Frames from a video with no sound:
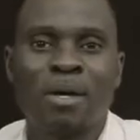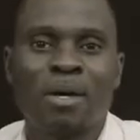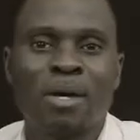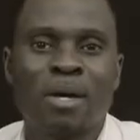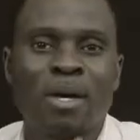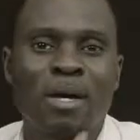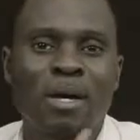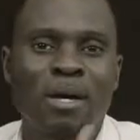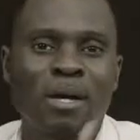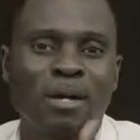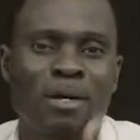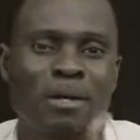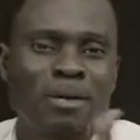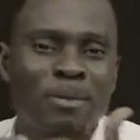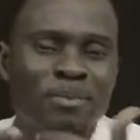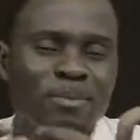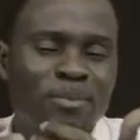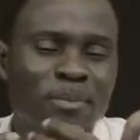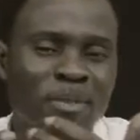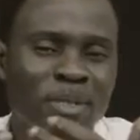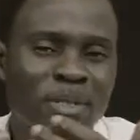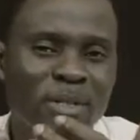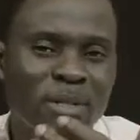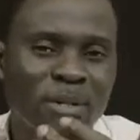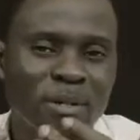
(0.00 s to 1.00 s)

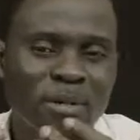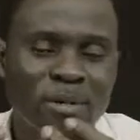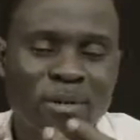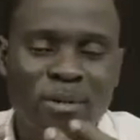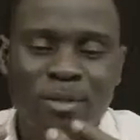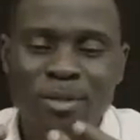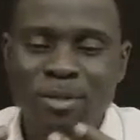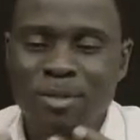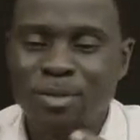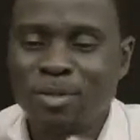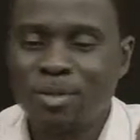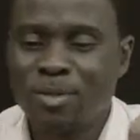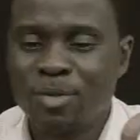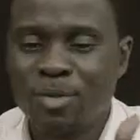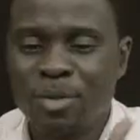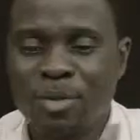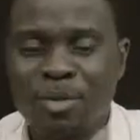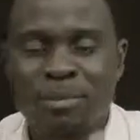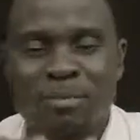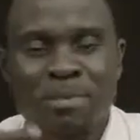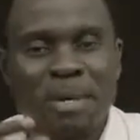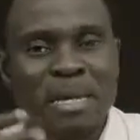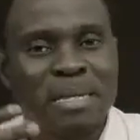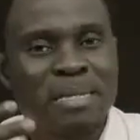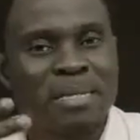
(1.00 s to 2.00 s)
You
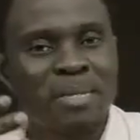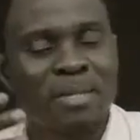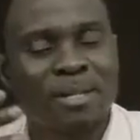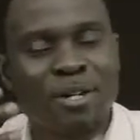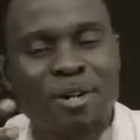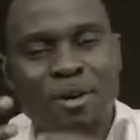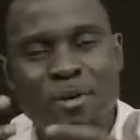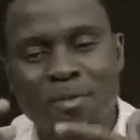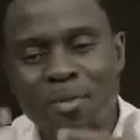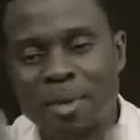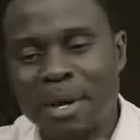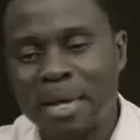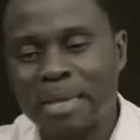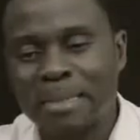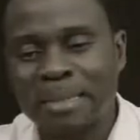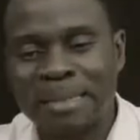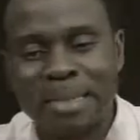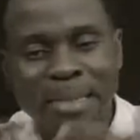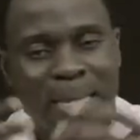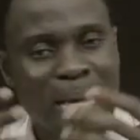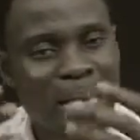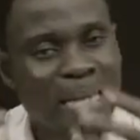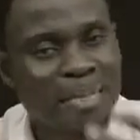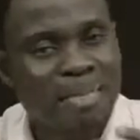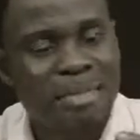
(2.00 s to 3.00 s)
can basically create
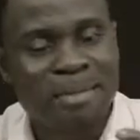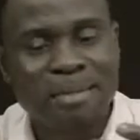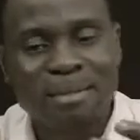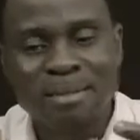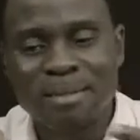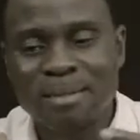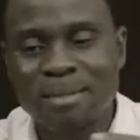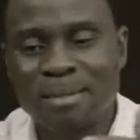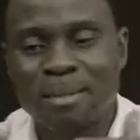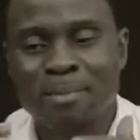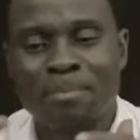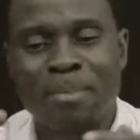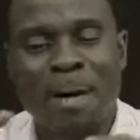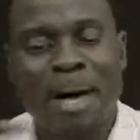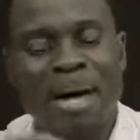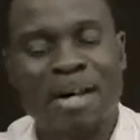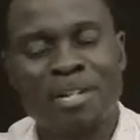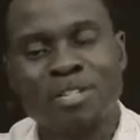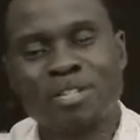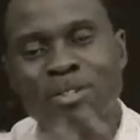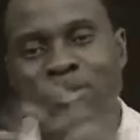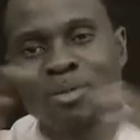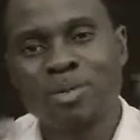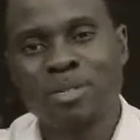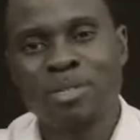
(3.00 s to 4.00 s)
a licensing,
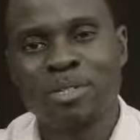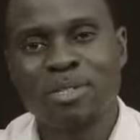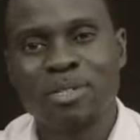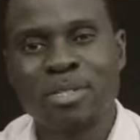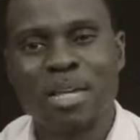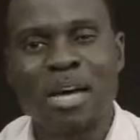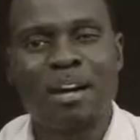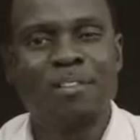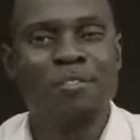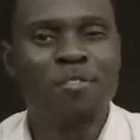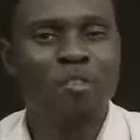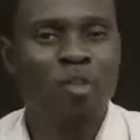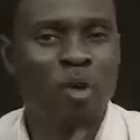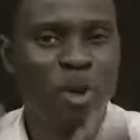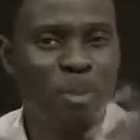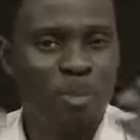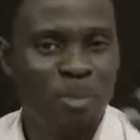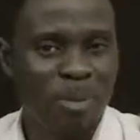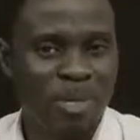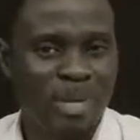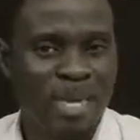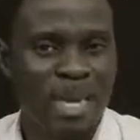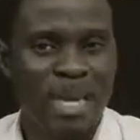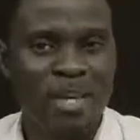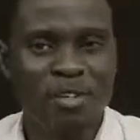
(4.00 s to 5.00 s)
package all this stuff or
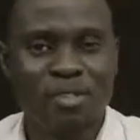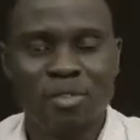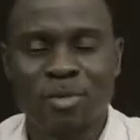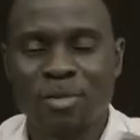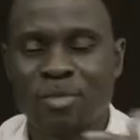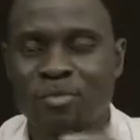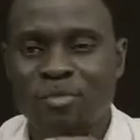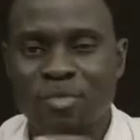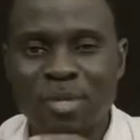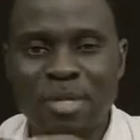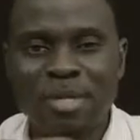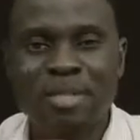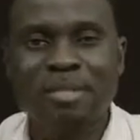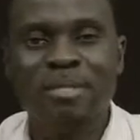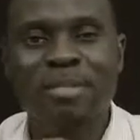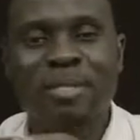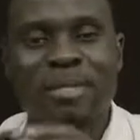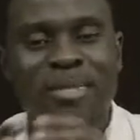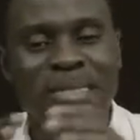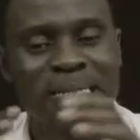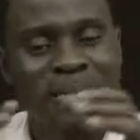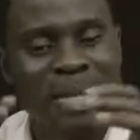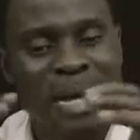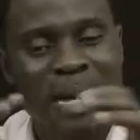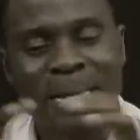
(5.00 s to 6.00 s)
application. Really, you
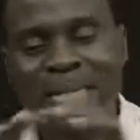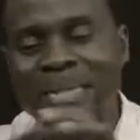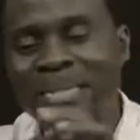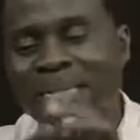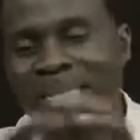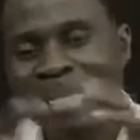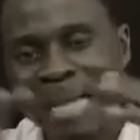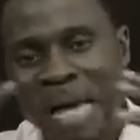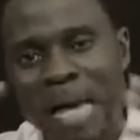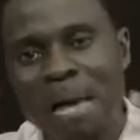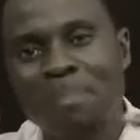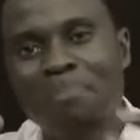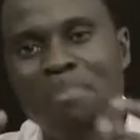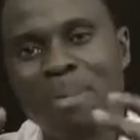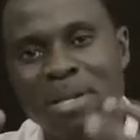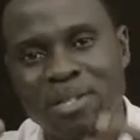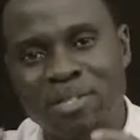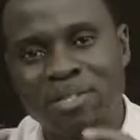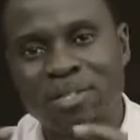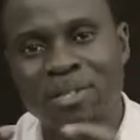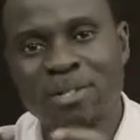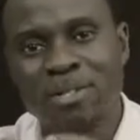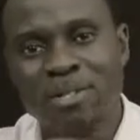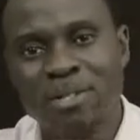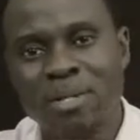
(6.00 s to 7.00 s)
can turn that
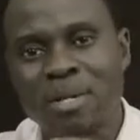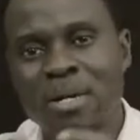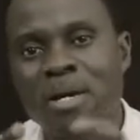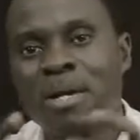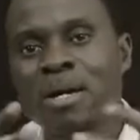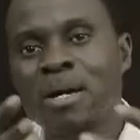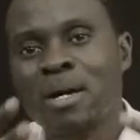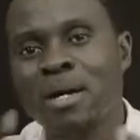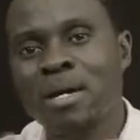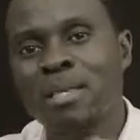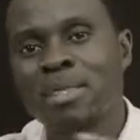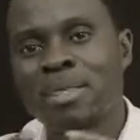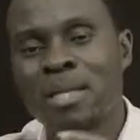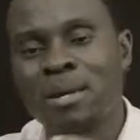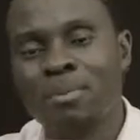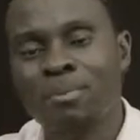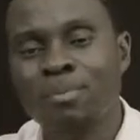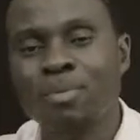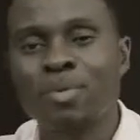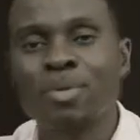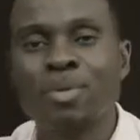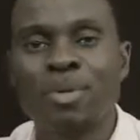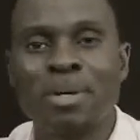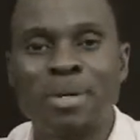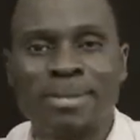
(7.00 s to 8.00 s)
message in the
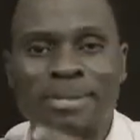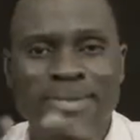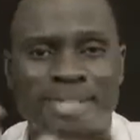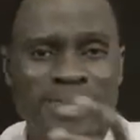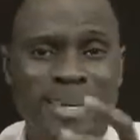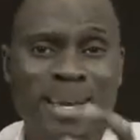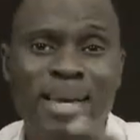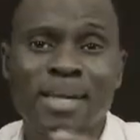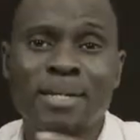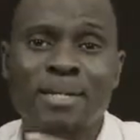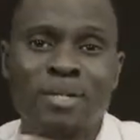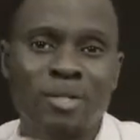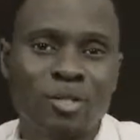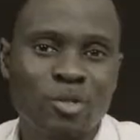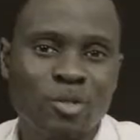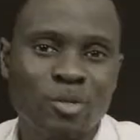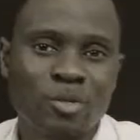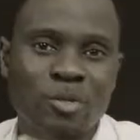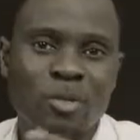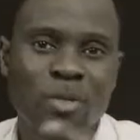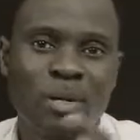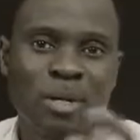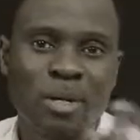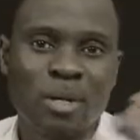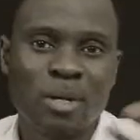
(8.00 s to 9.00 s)
book and turn it
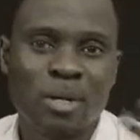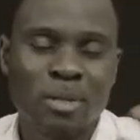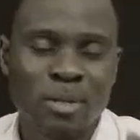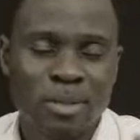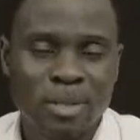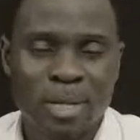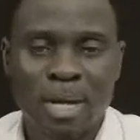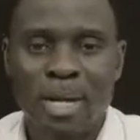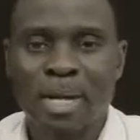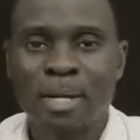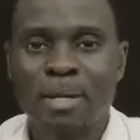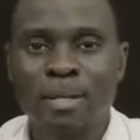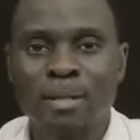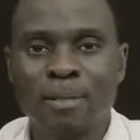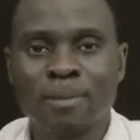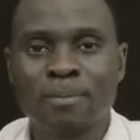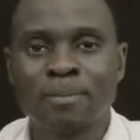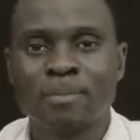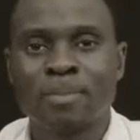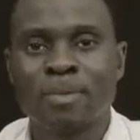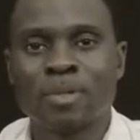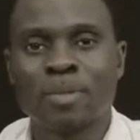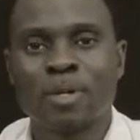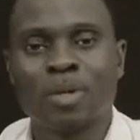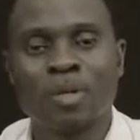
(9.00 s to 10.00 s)
to
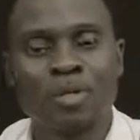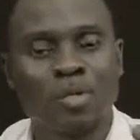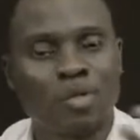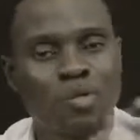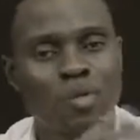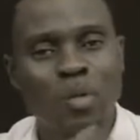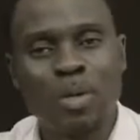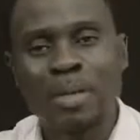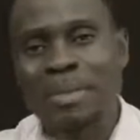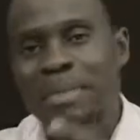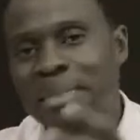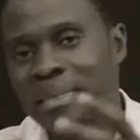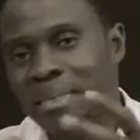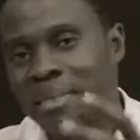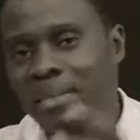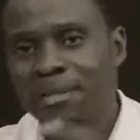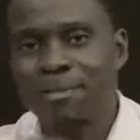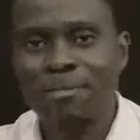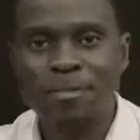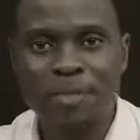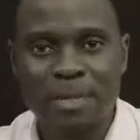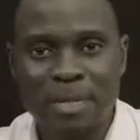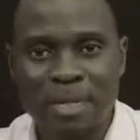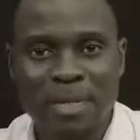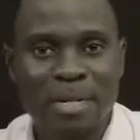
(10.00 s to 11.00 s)
10 or 20
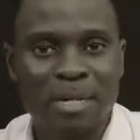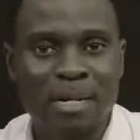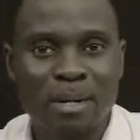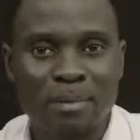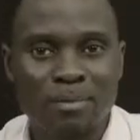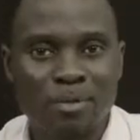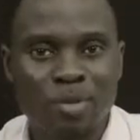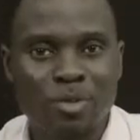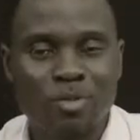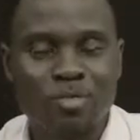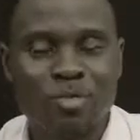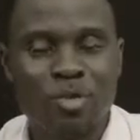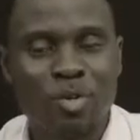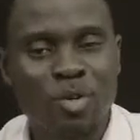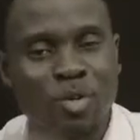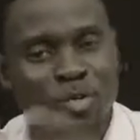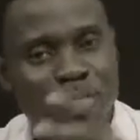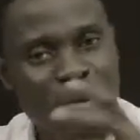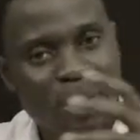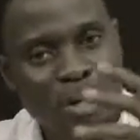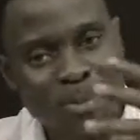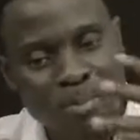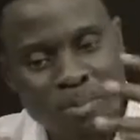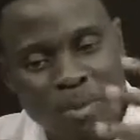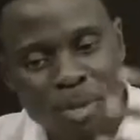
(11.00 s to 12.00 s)
different income streams.
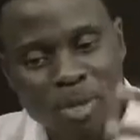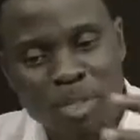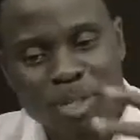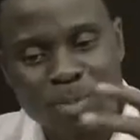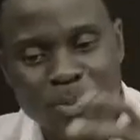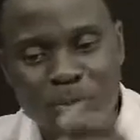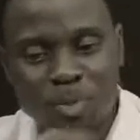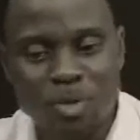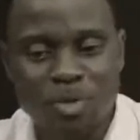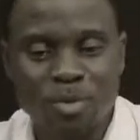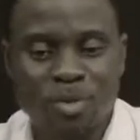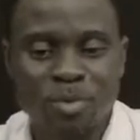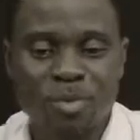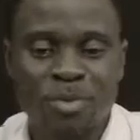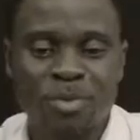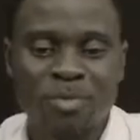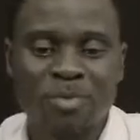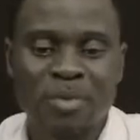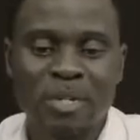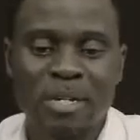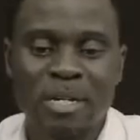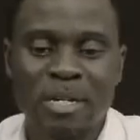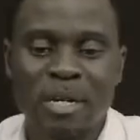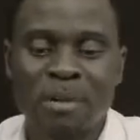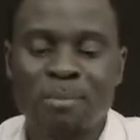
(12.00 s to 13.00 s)
Create multiple streams
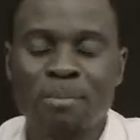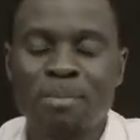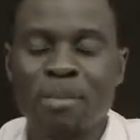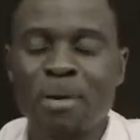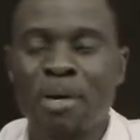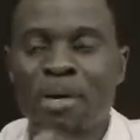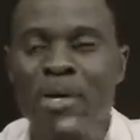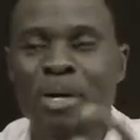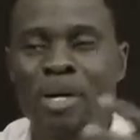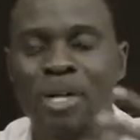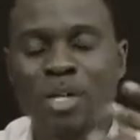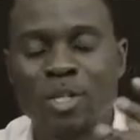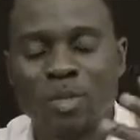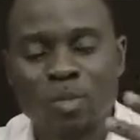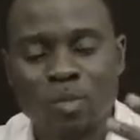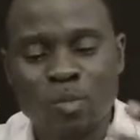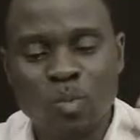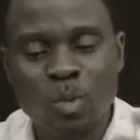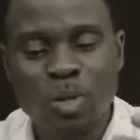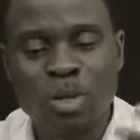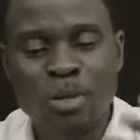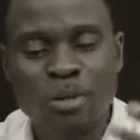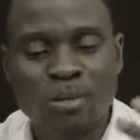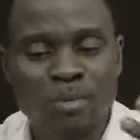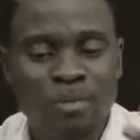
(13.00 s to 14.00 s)
of income is
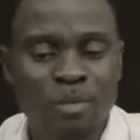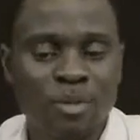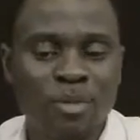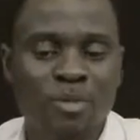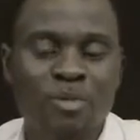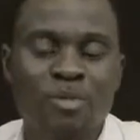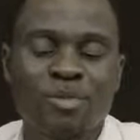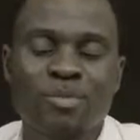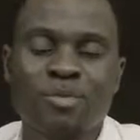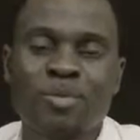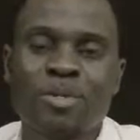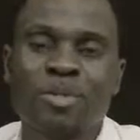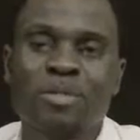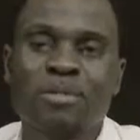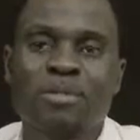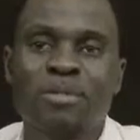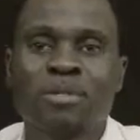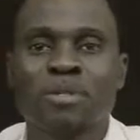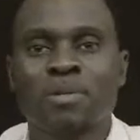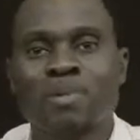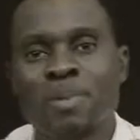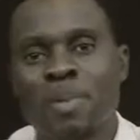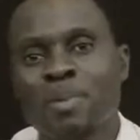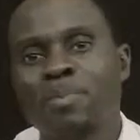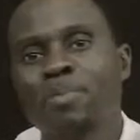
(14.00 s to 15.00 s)
one of those
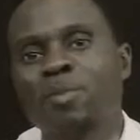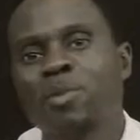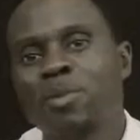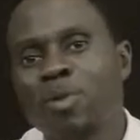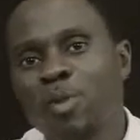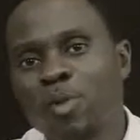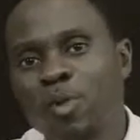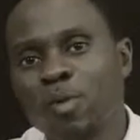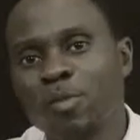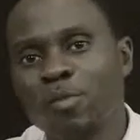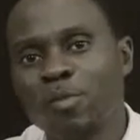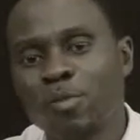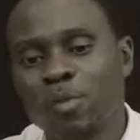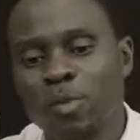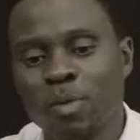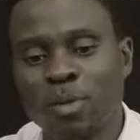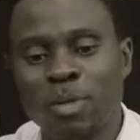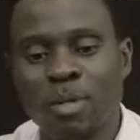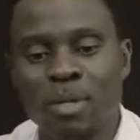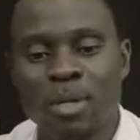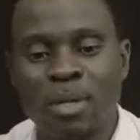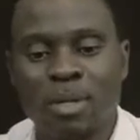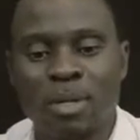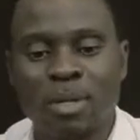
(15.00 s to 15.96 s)
reasons that people go for.